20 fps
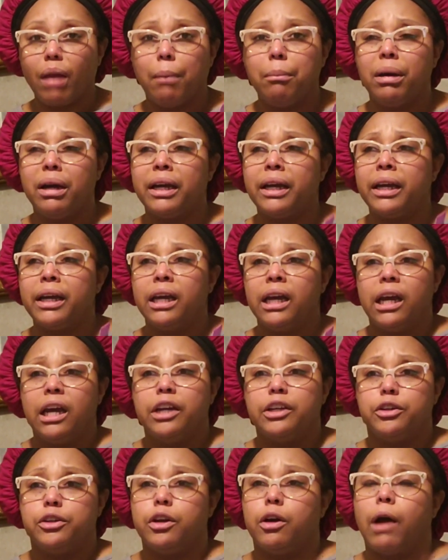But,
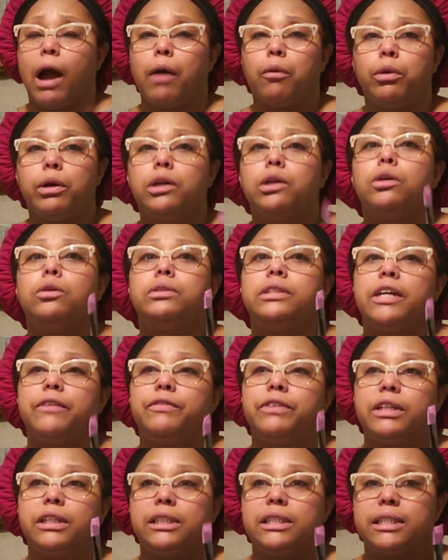I will
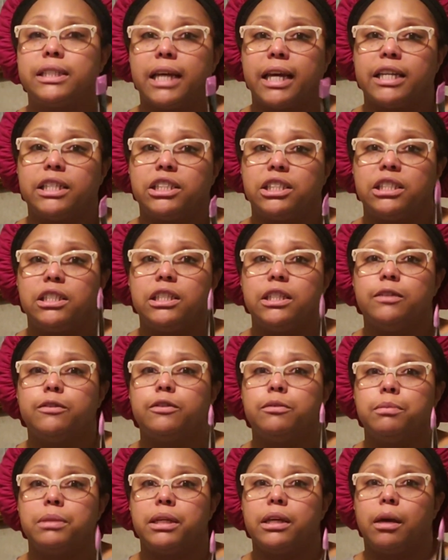definitely say she
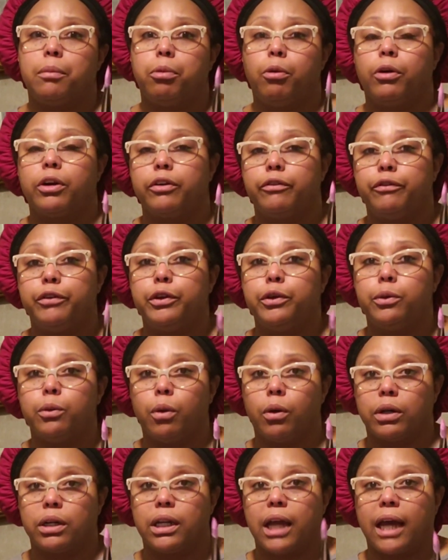gives me a point of
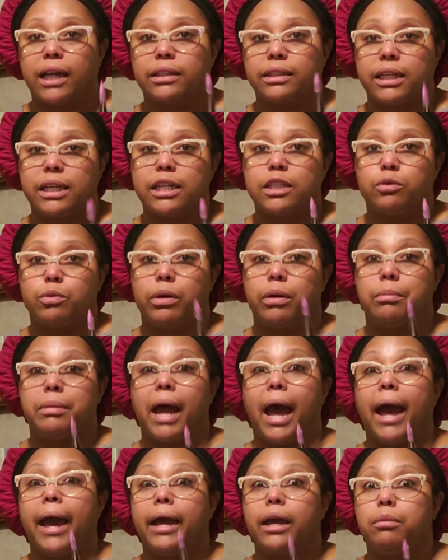view on a lot of things where I'm
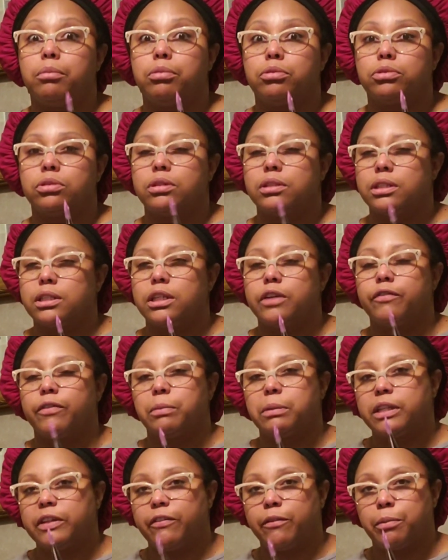not able to see it
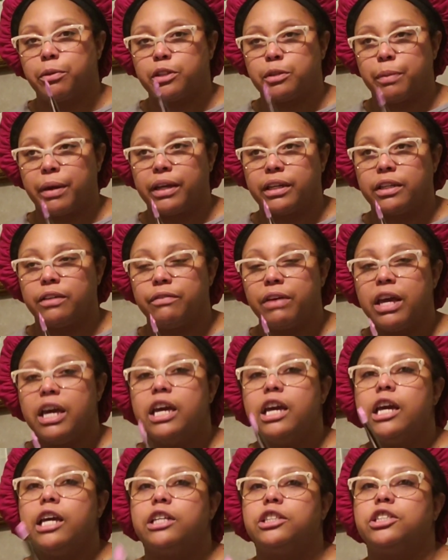from a different perspective,
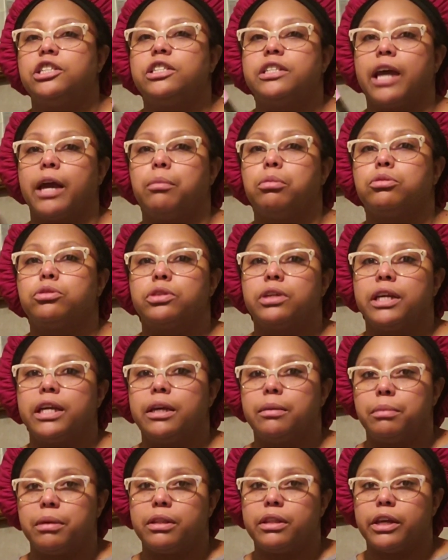and she's able to
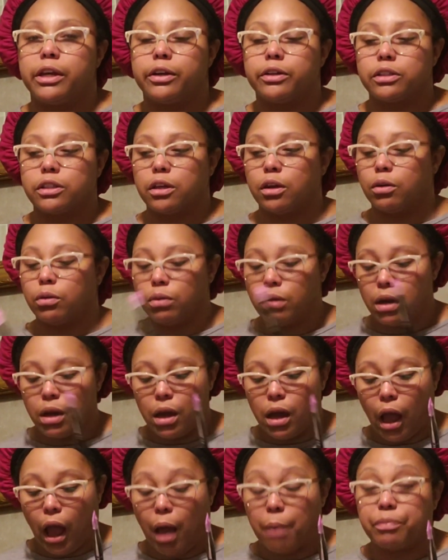get me there. So
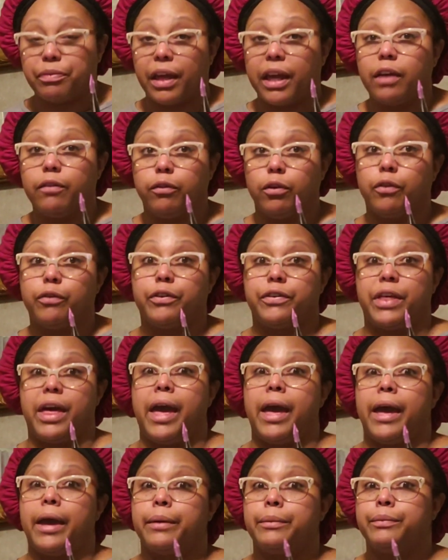I'm thankful for
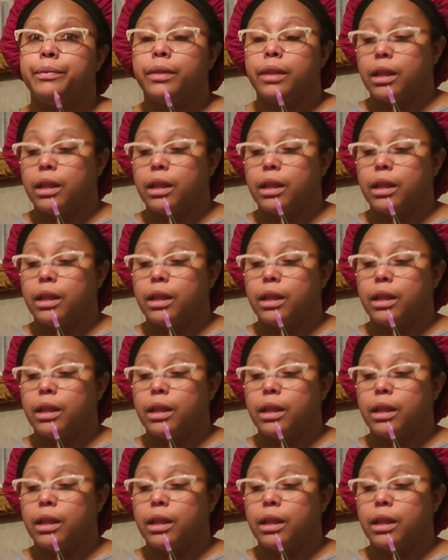that.